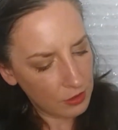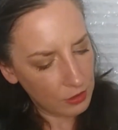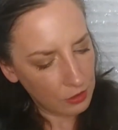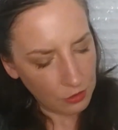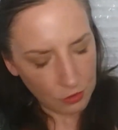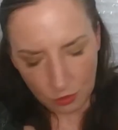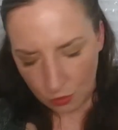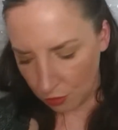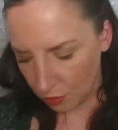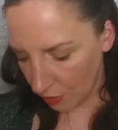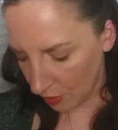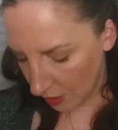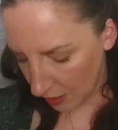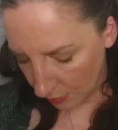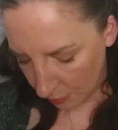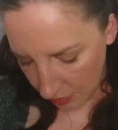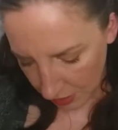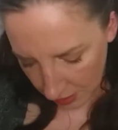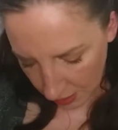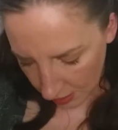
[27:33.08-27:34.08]
So,
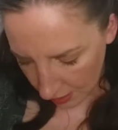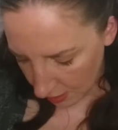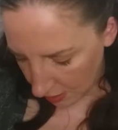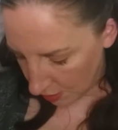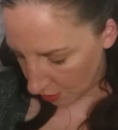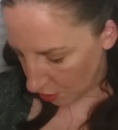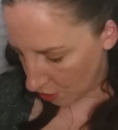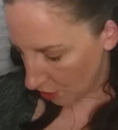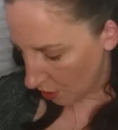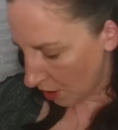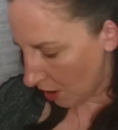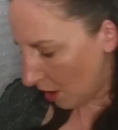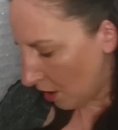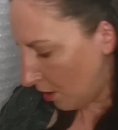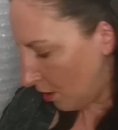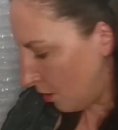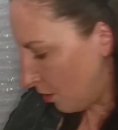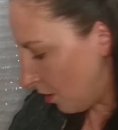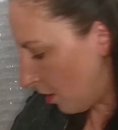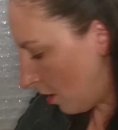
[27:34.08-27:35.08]
let me get the
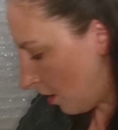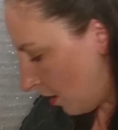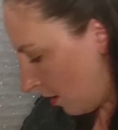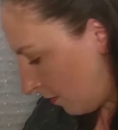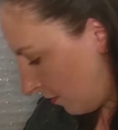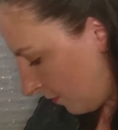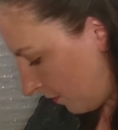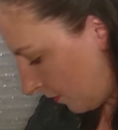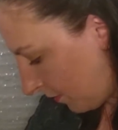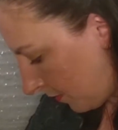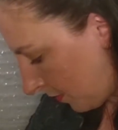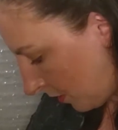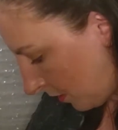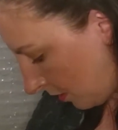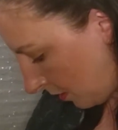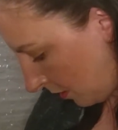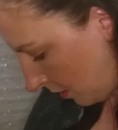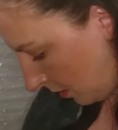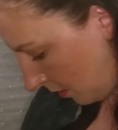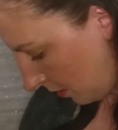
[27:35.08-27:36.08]
color off.
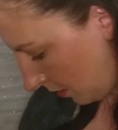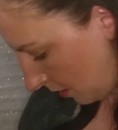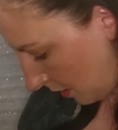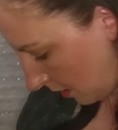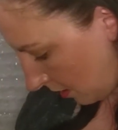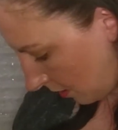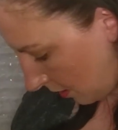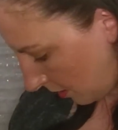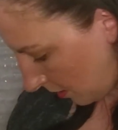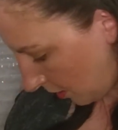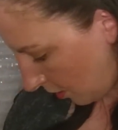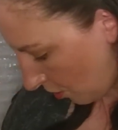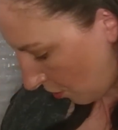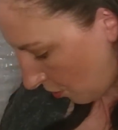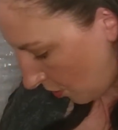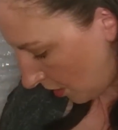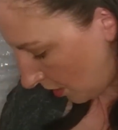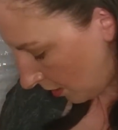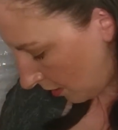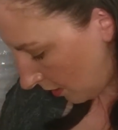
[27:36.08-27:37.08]
And let's
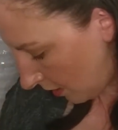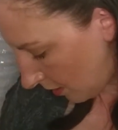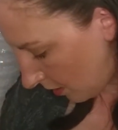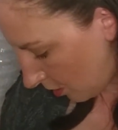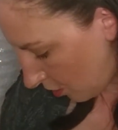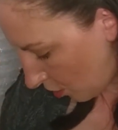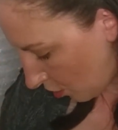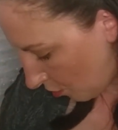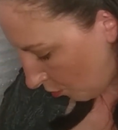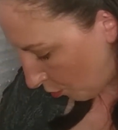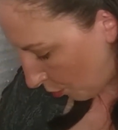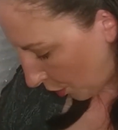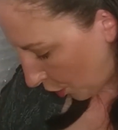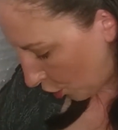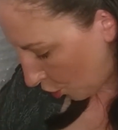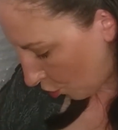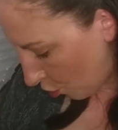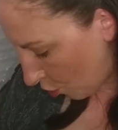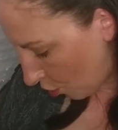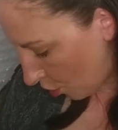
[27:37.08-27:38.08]
go into these
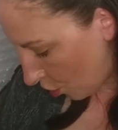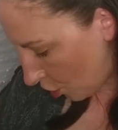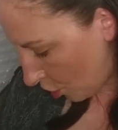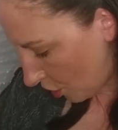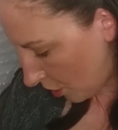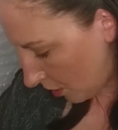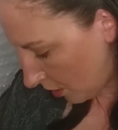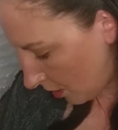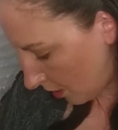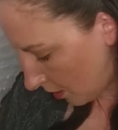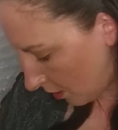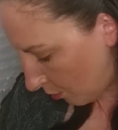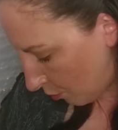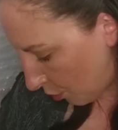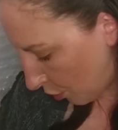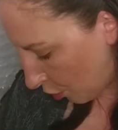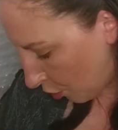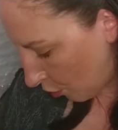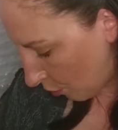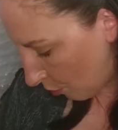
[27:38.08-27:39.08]
burnt oranges
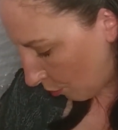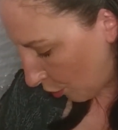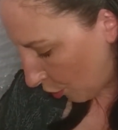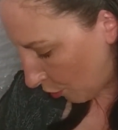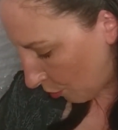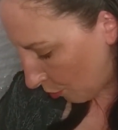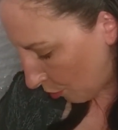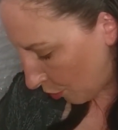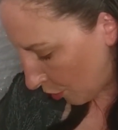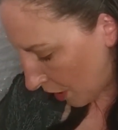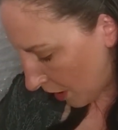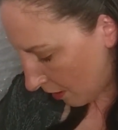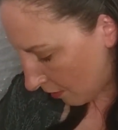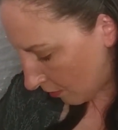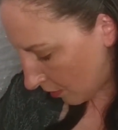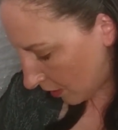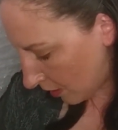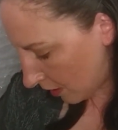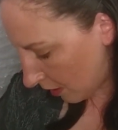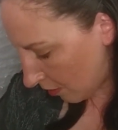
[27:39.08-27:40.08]
or burnt
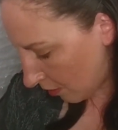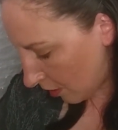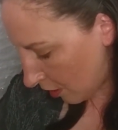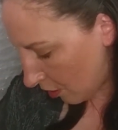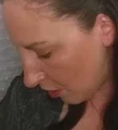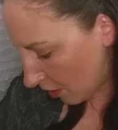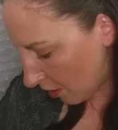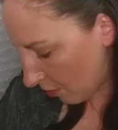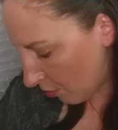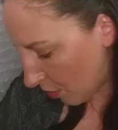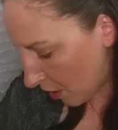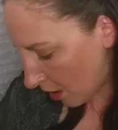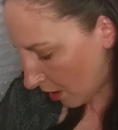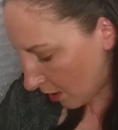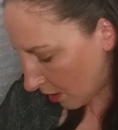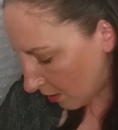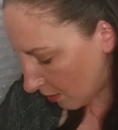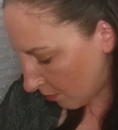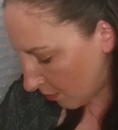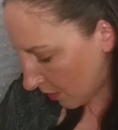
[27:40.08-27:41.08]
browns down here at the
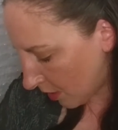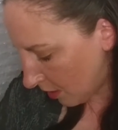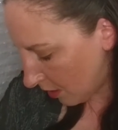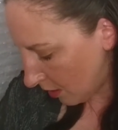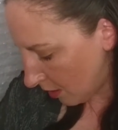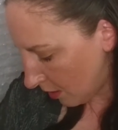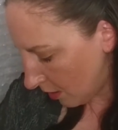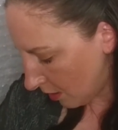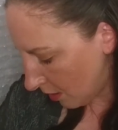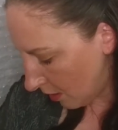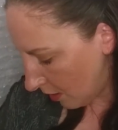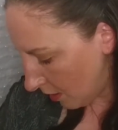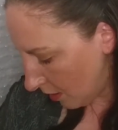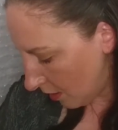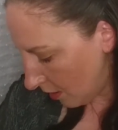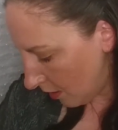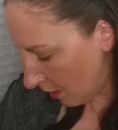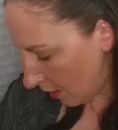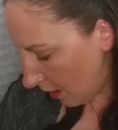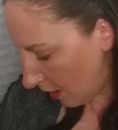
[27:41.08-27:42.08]
bottom,
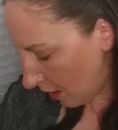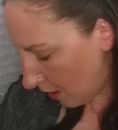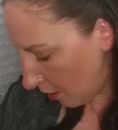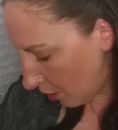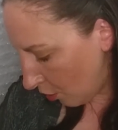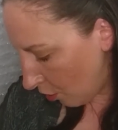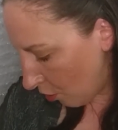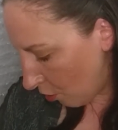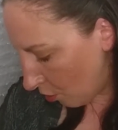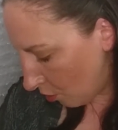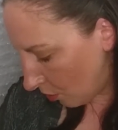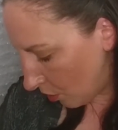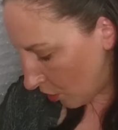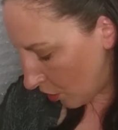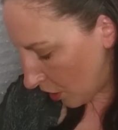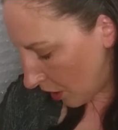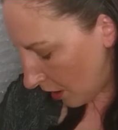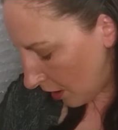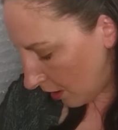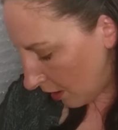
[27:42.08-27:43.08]
and the gold
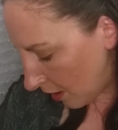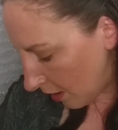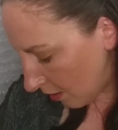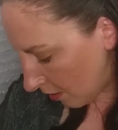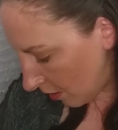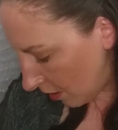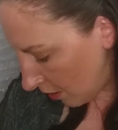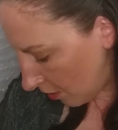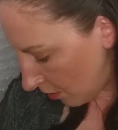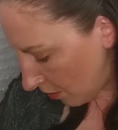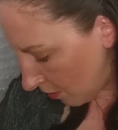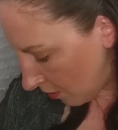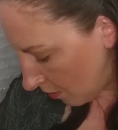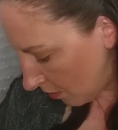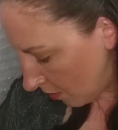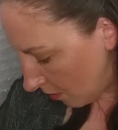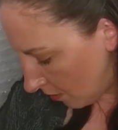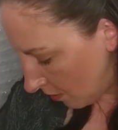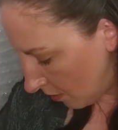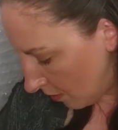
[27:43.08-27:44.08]
shade down here,
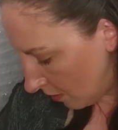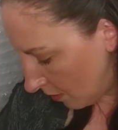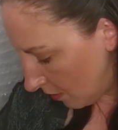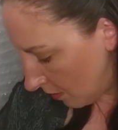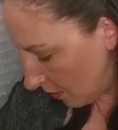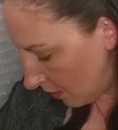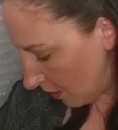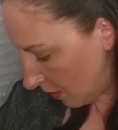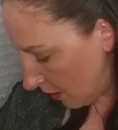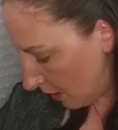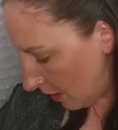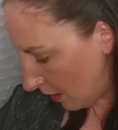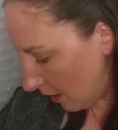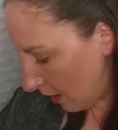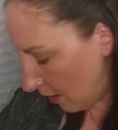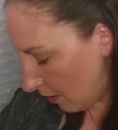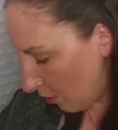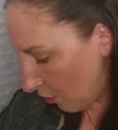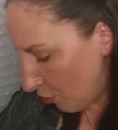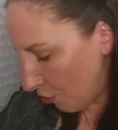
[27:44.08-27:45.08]

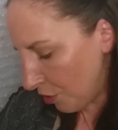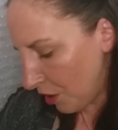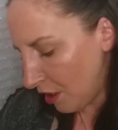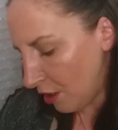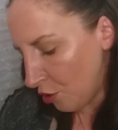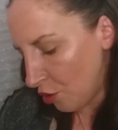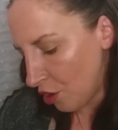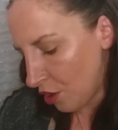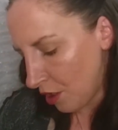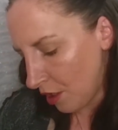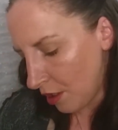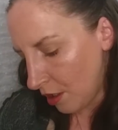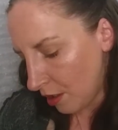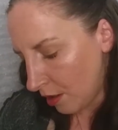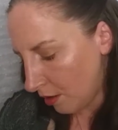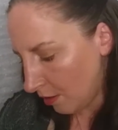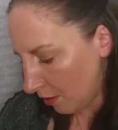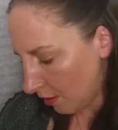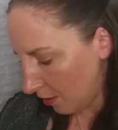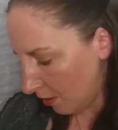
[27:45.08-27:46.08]
and a green shade.